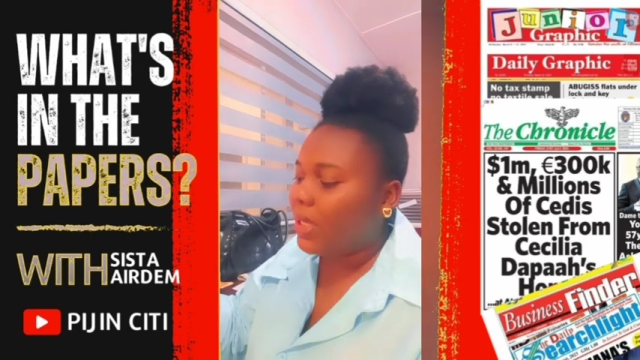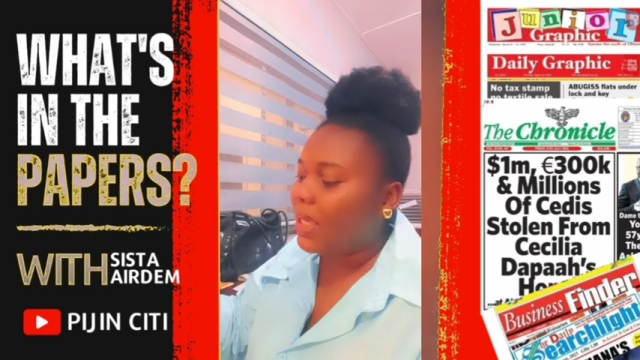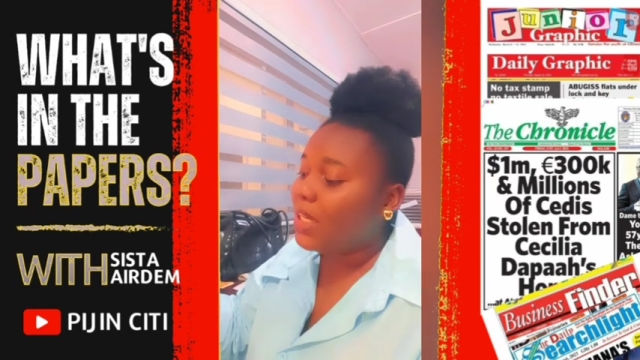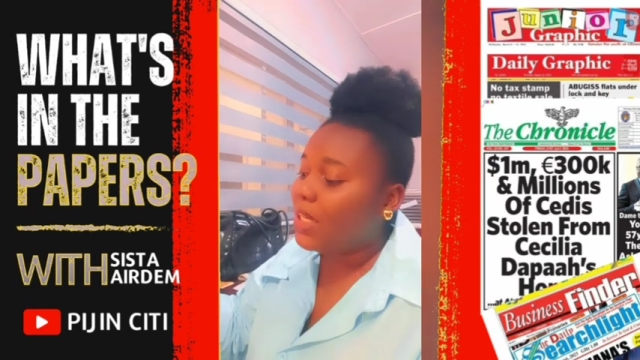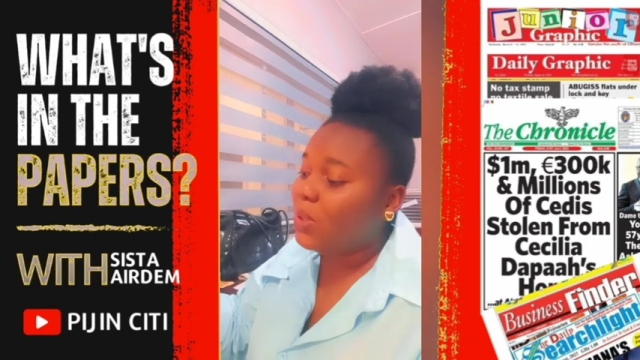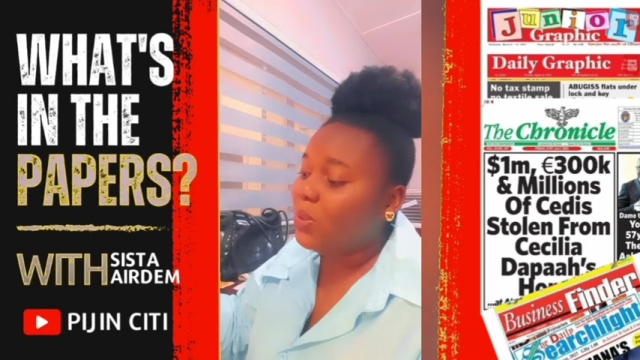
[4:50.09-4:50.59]

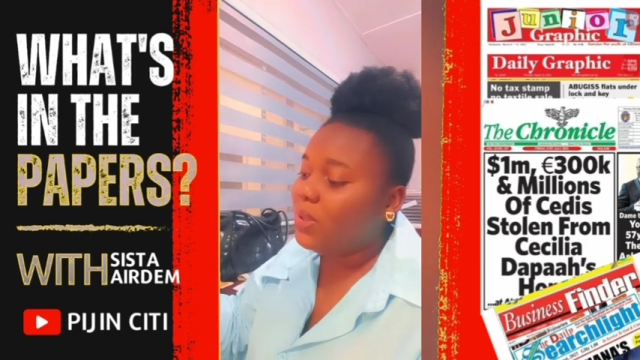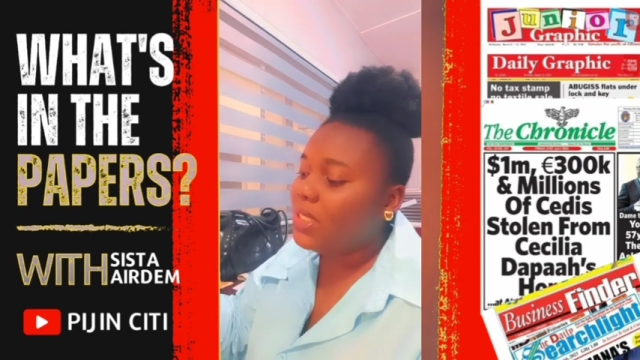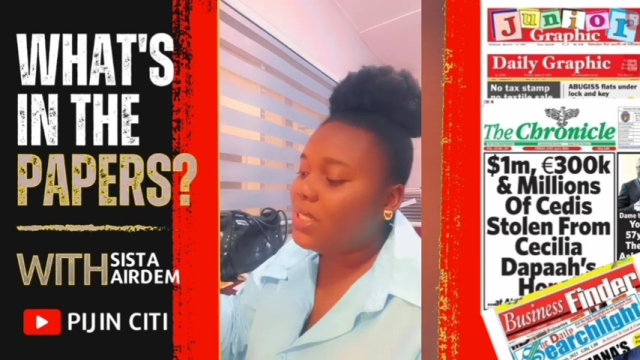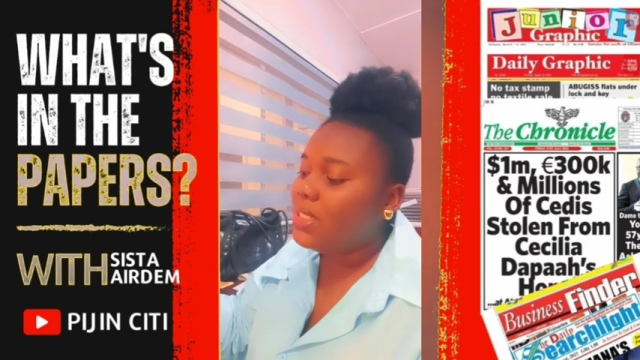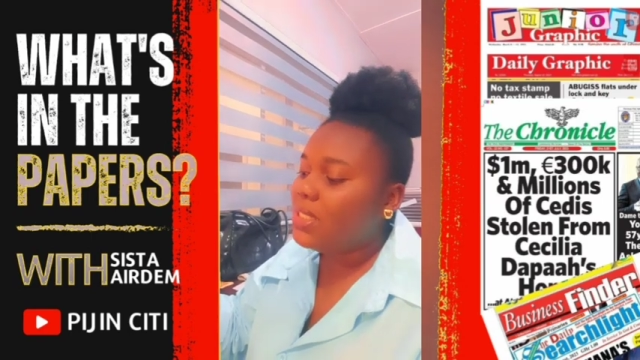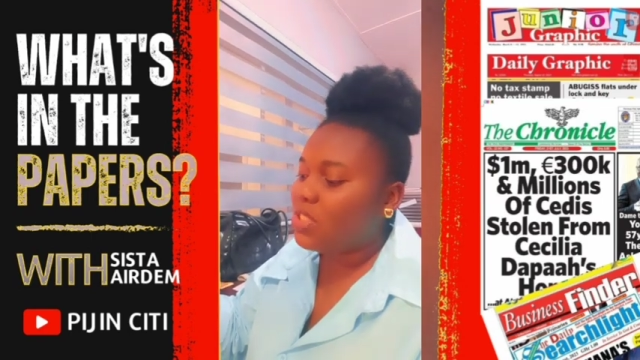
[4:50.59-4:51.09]

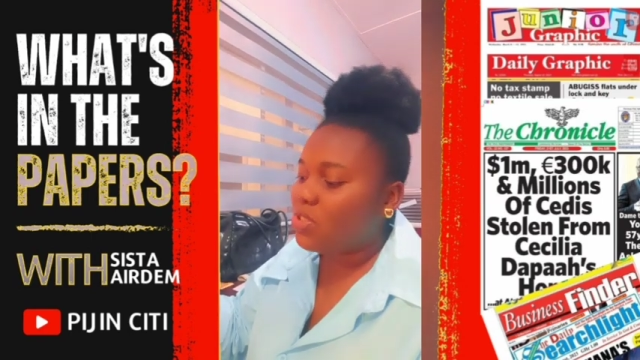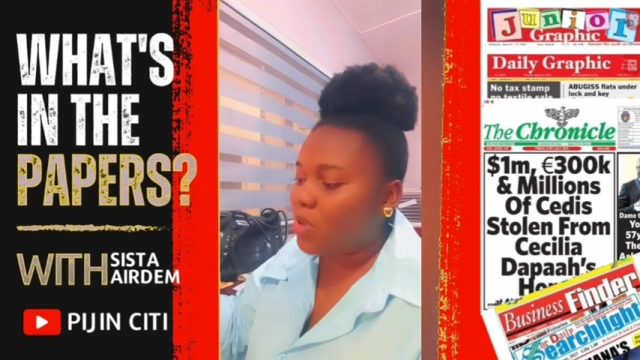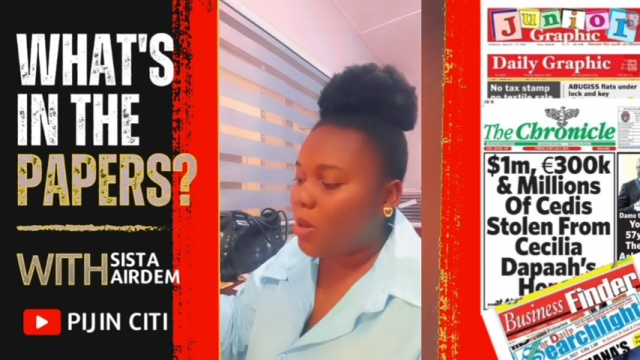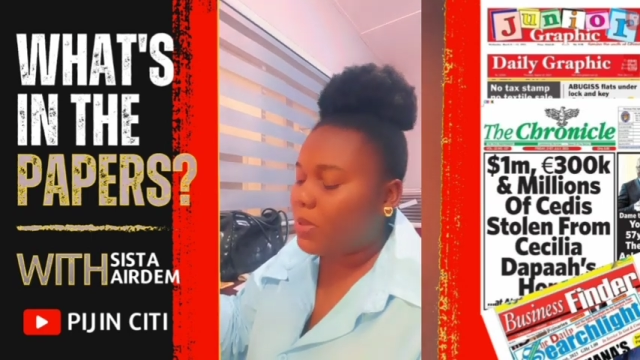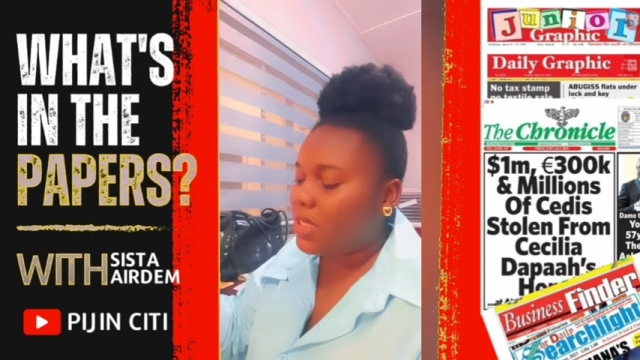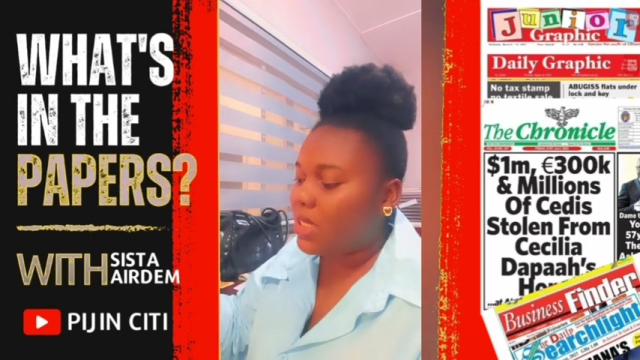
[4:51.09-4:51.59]
including
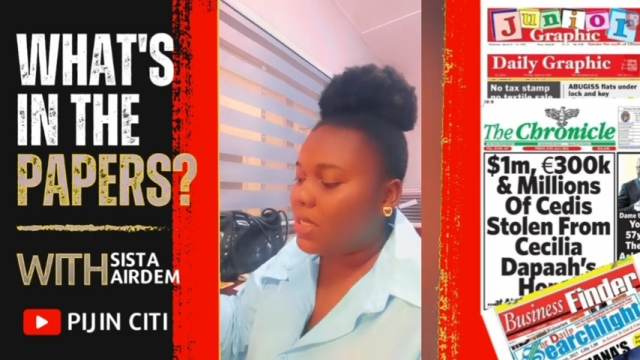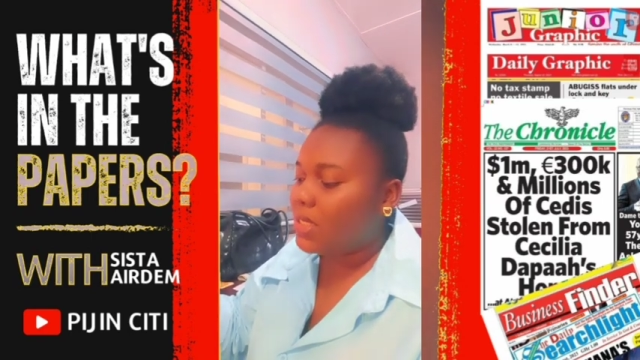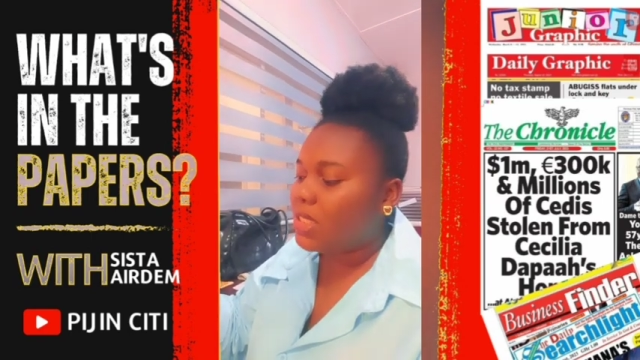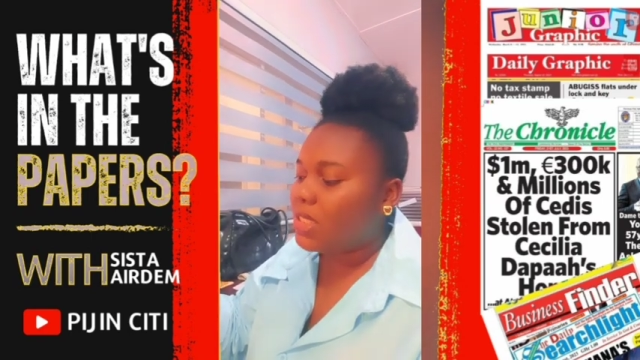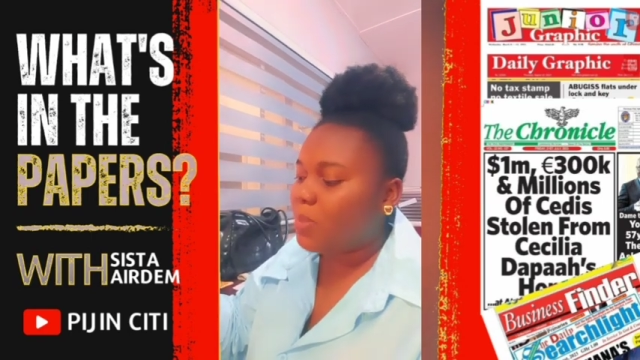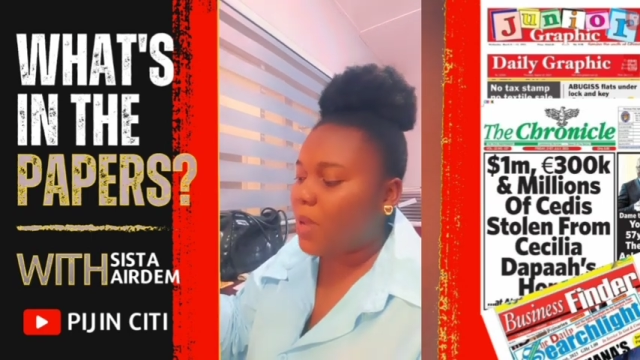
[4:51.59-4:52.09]
disrupted
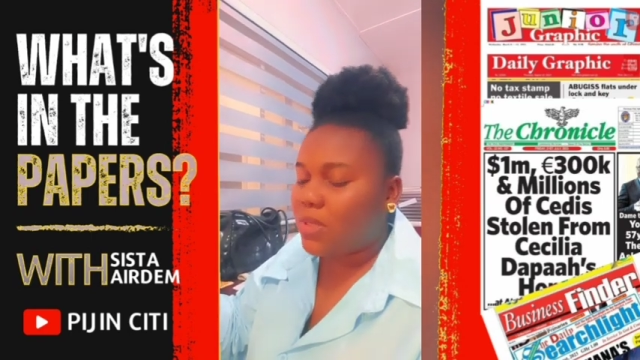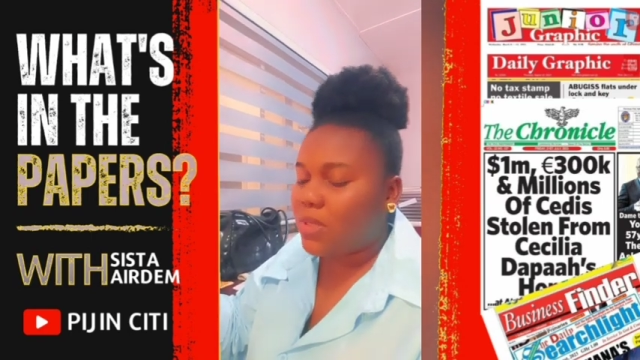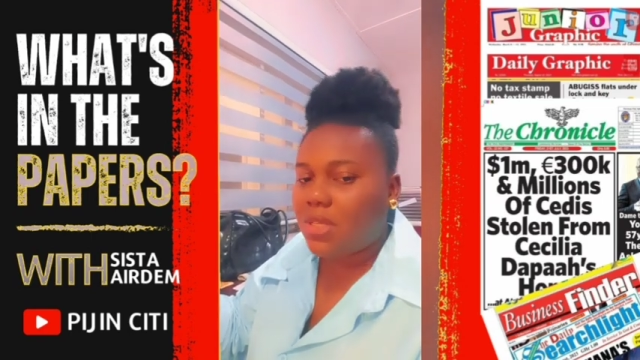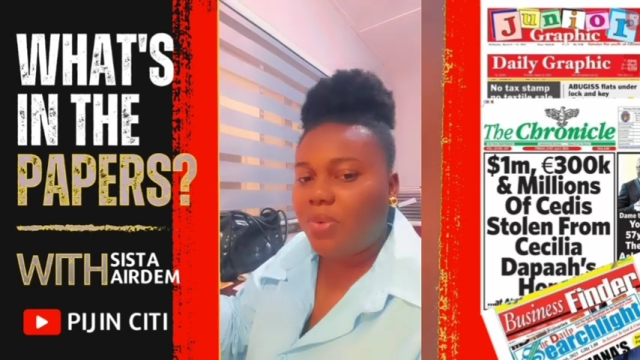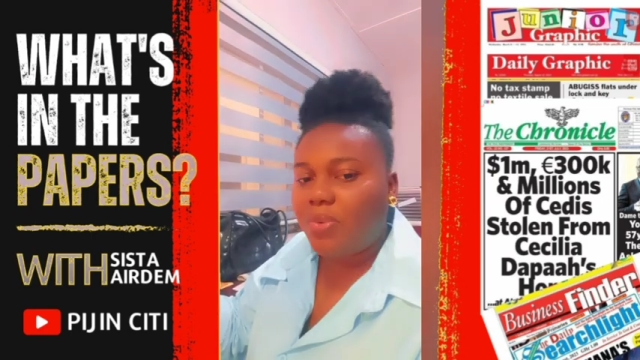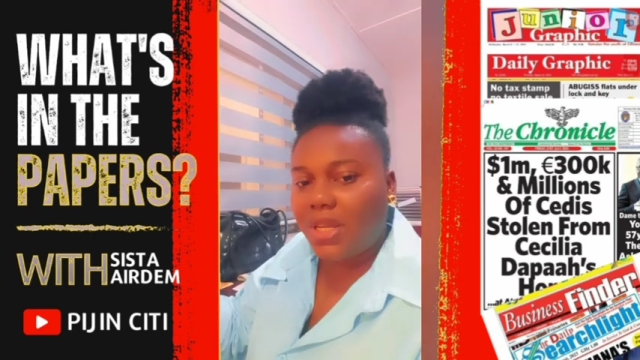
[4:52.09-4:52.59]

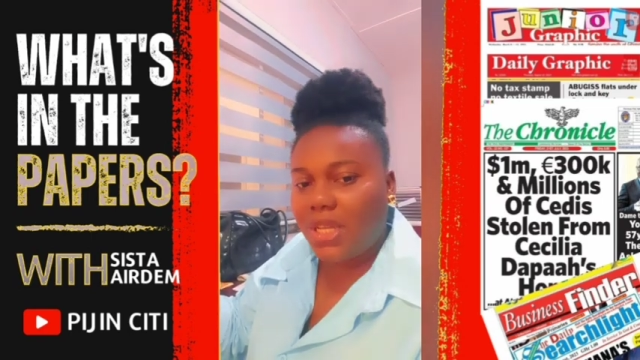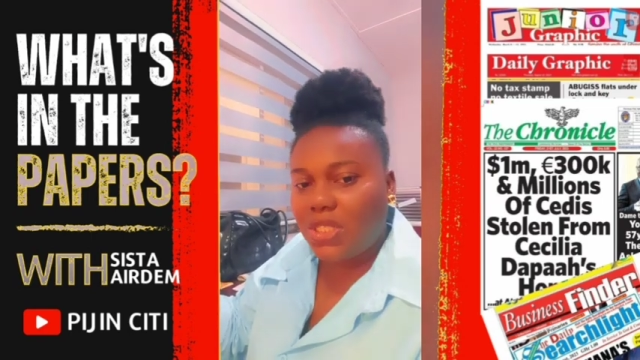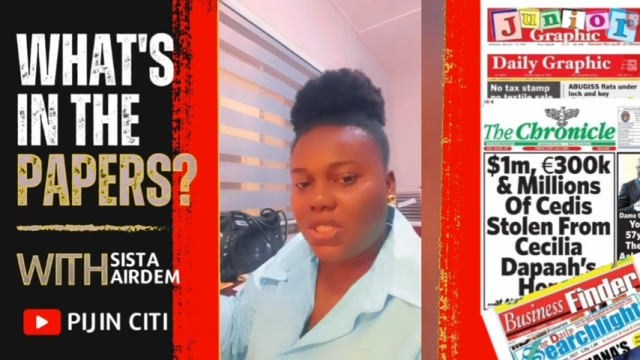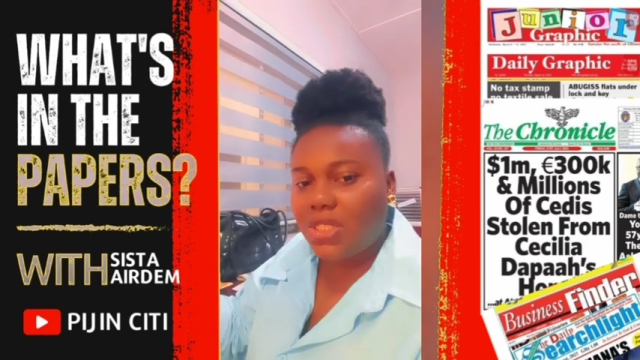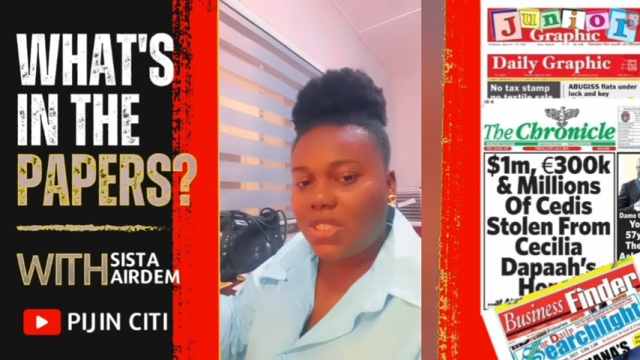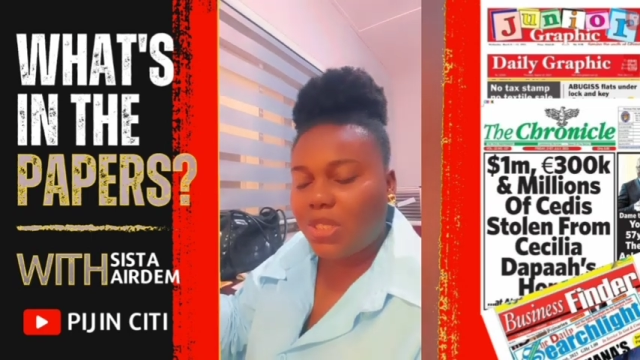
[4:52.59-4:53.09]
spousal
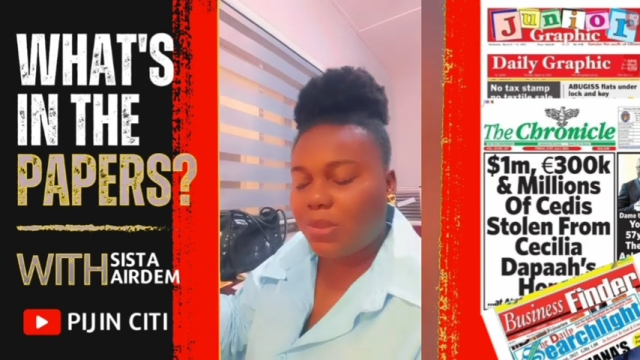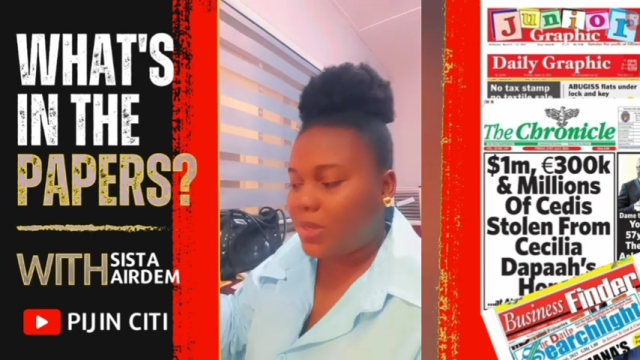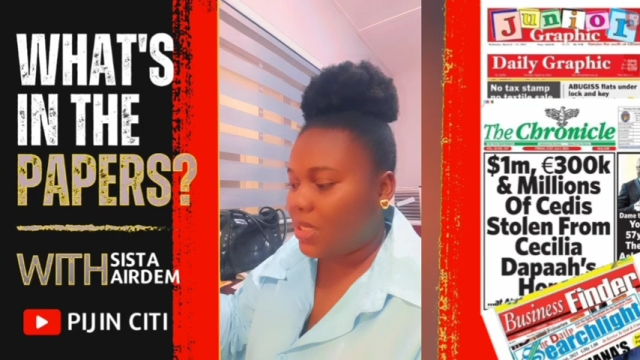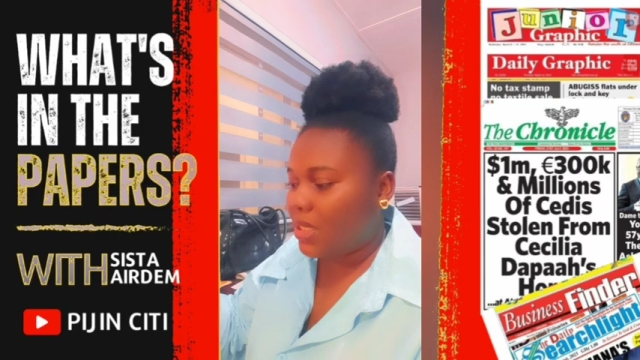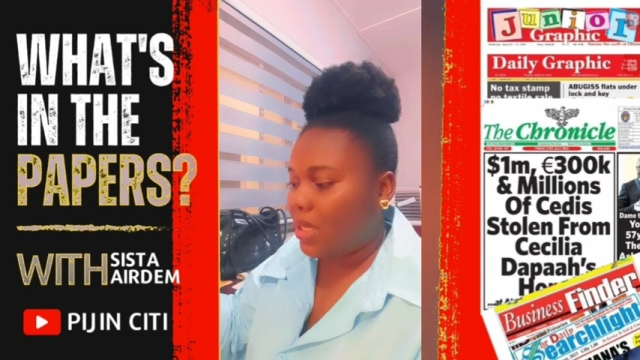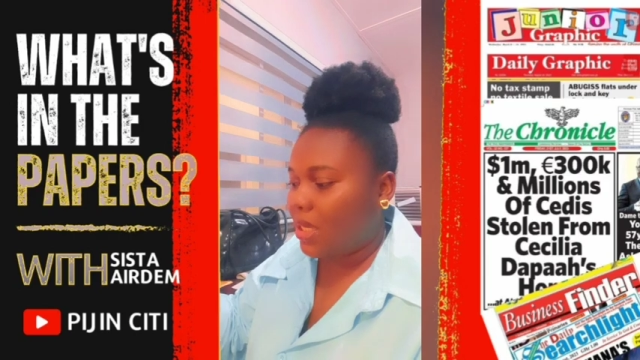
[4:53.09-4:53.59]
relationships.